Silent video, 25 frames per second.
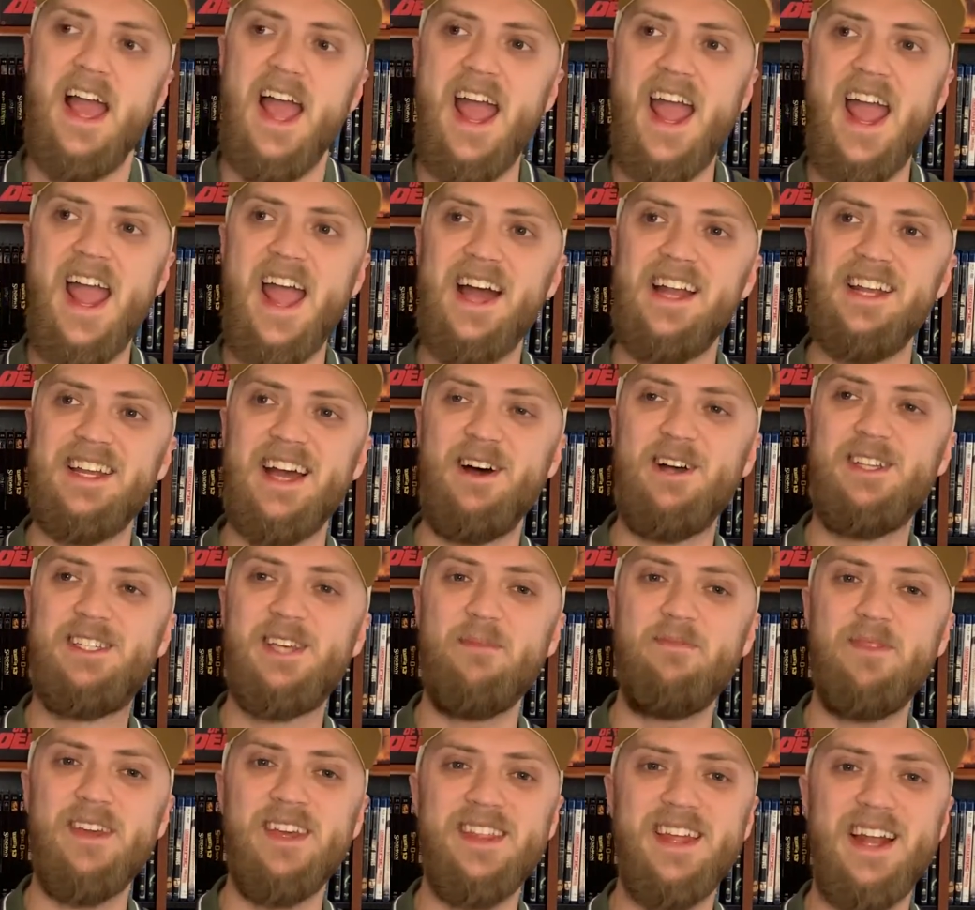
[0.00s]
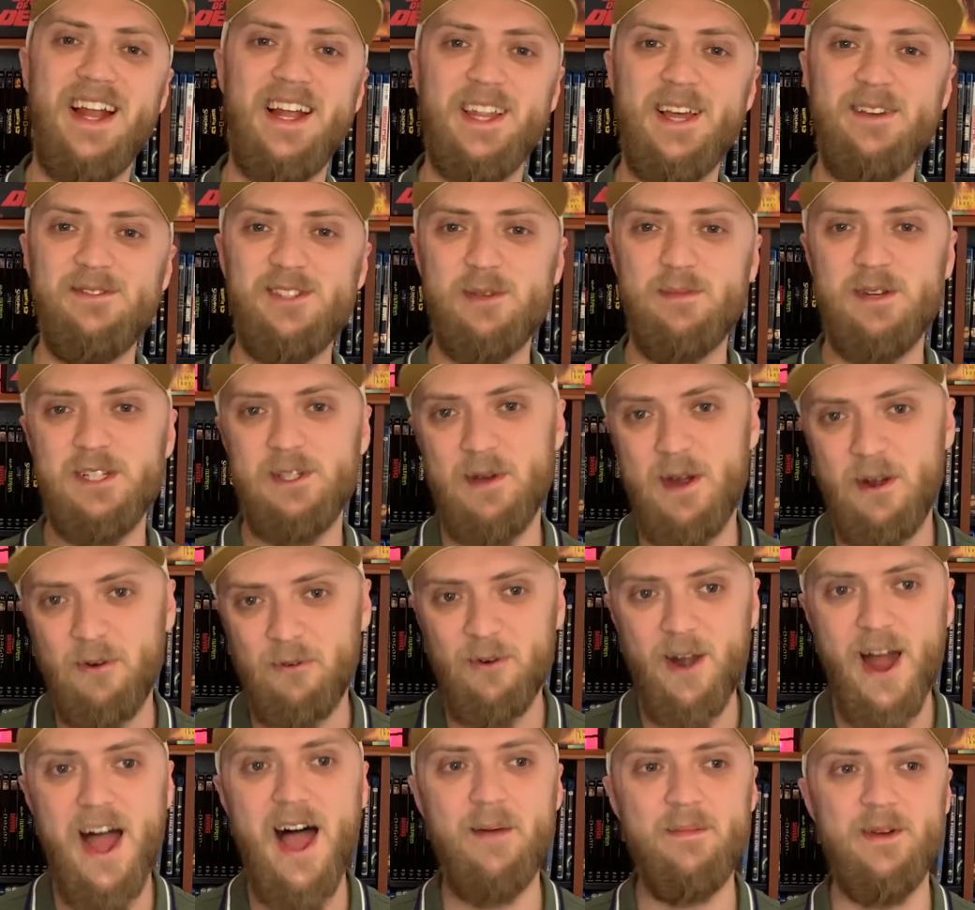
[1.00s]
and something that I love so much
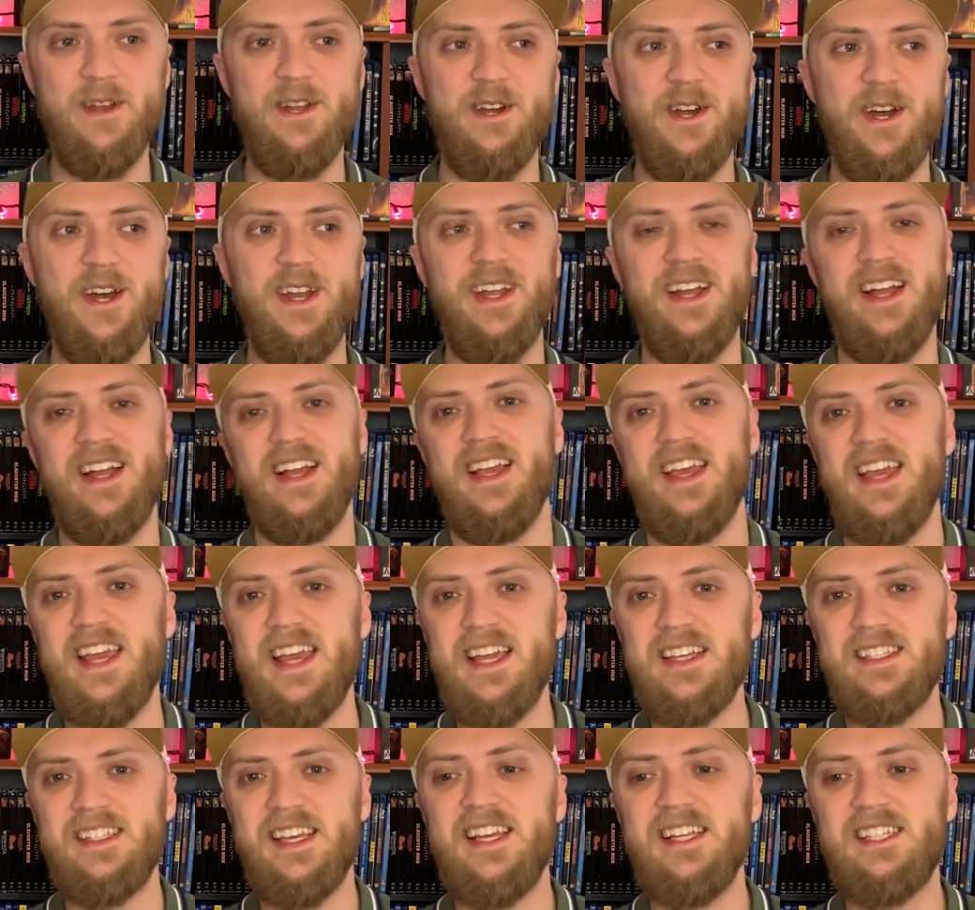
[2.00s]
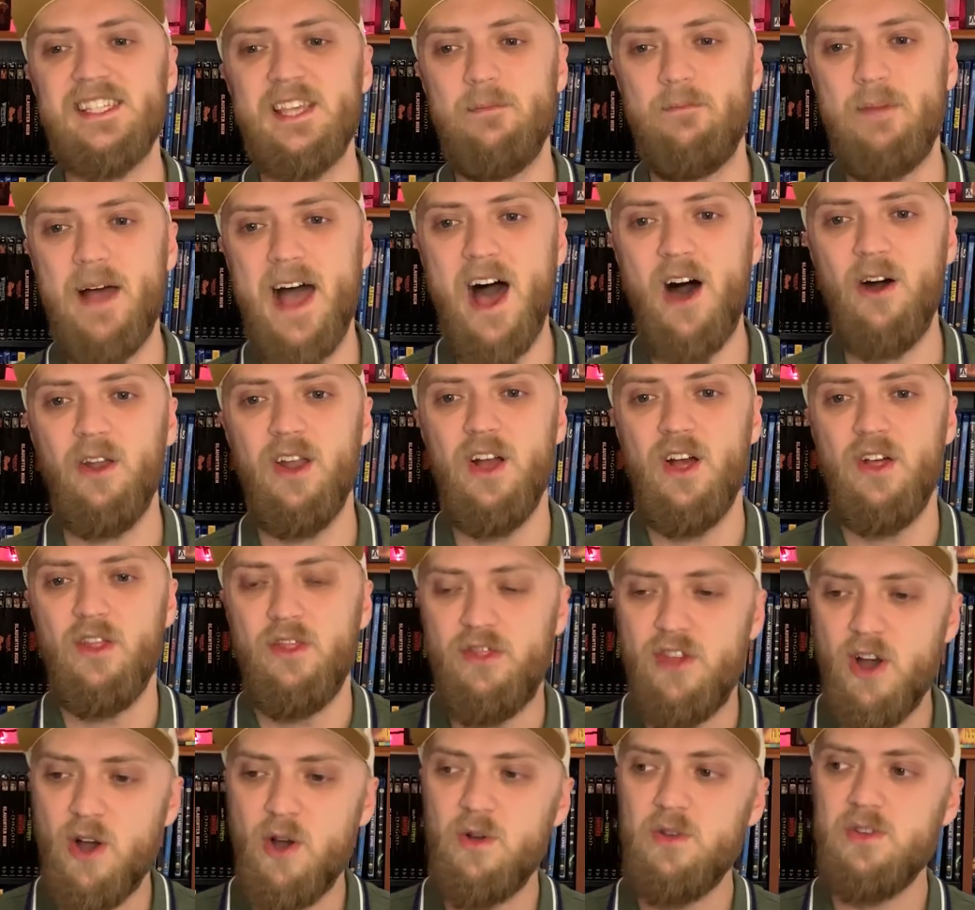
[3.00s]
about Robin Hood is it's about
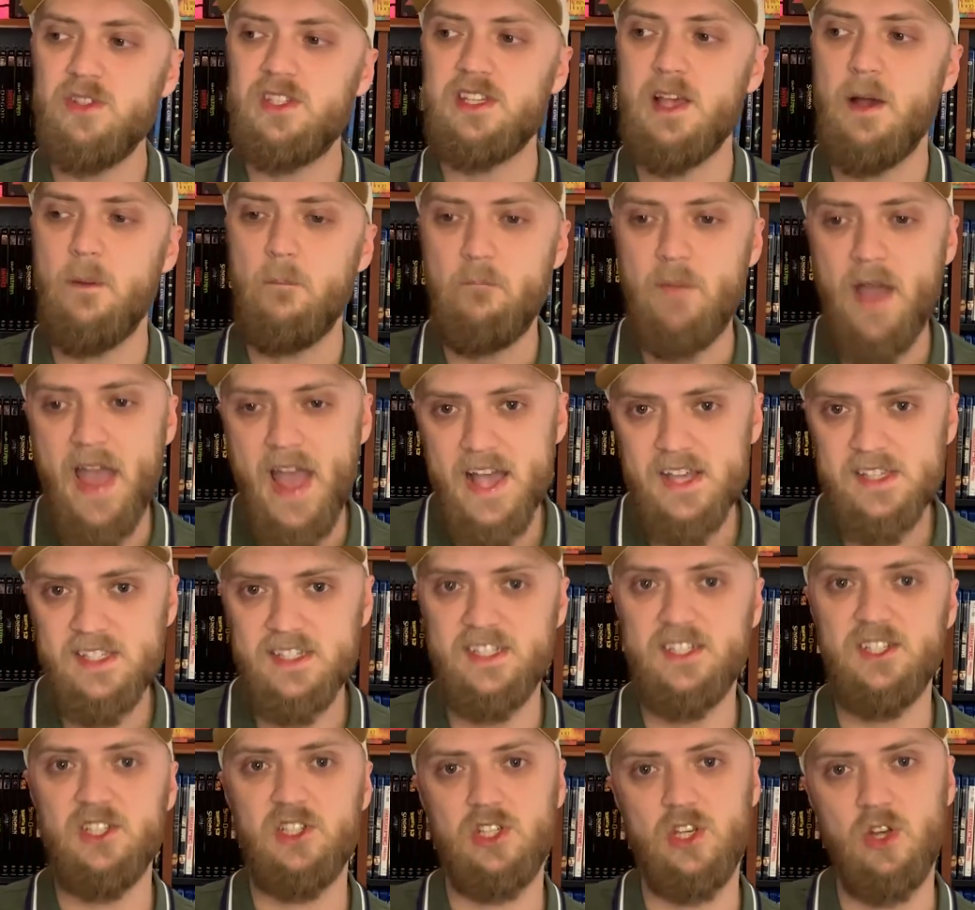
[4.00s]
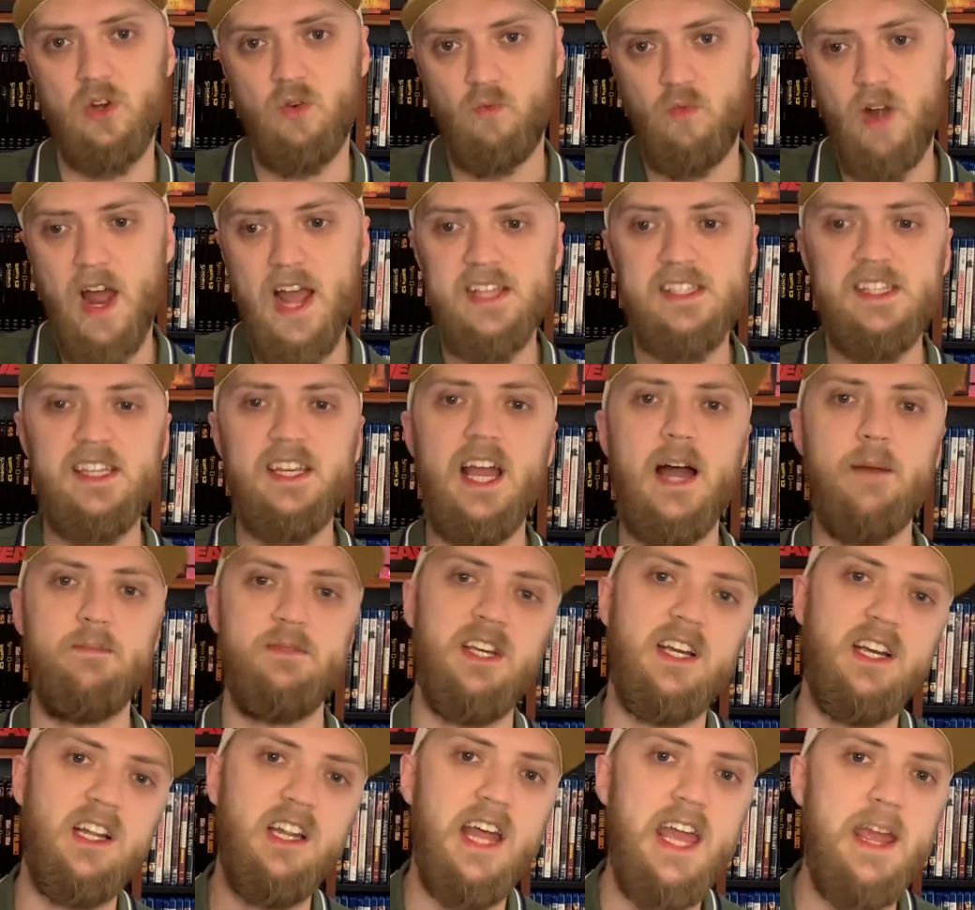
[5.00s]
those peasants rising up
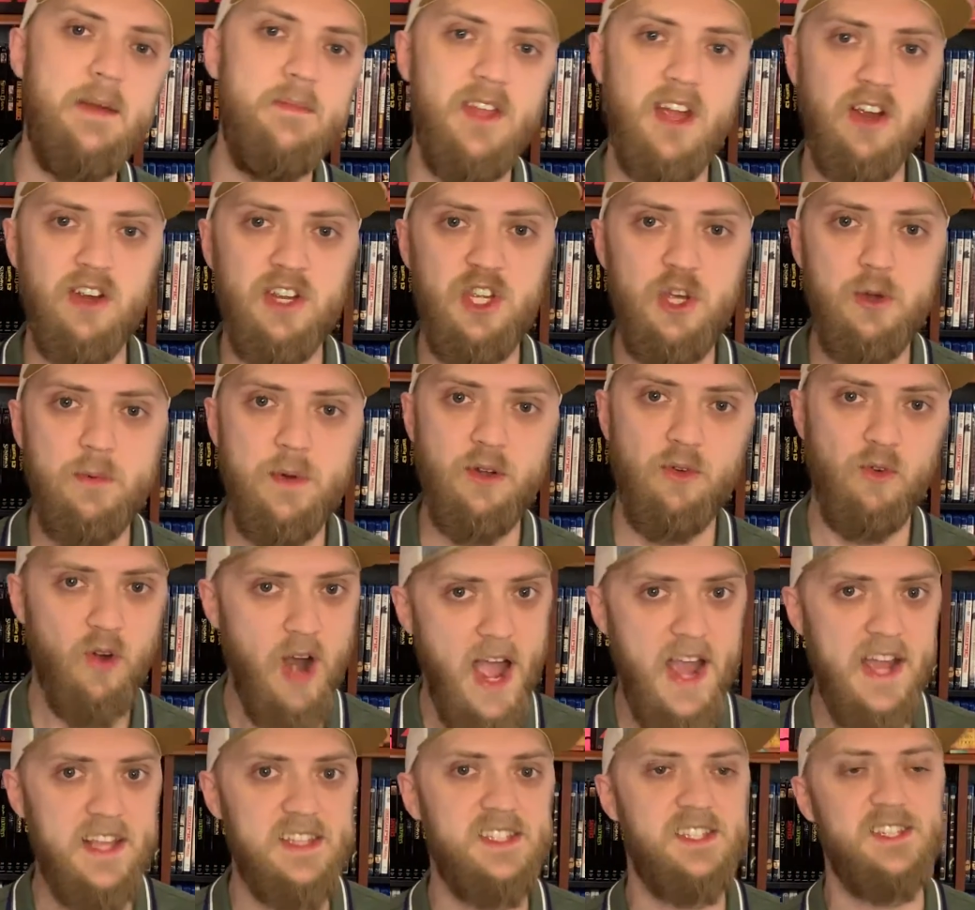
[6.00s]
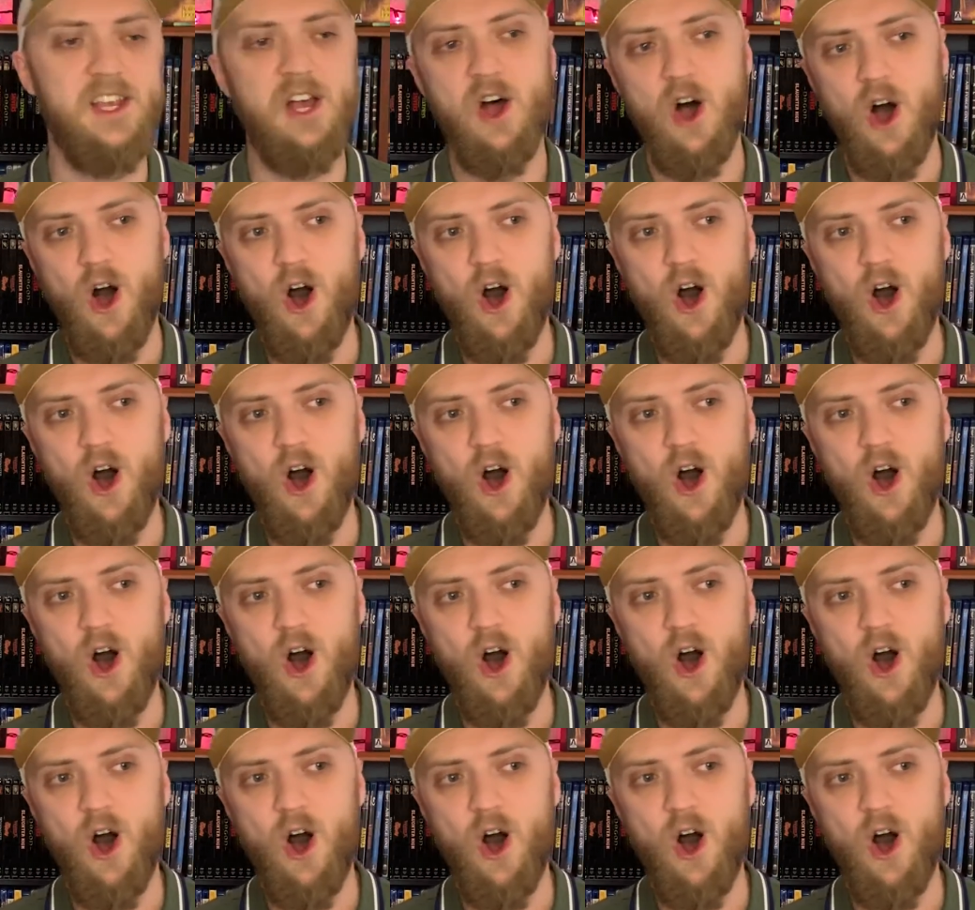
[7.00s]
to claim their human rights,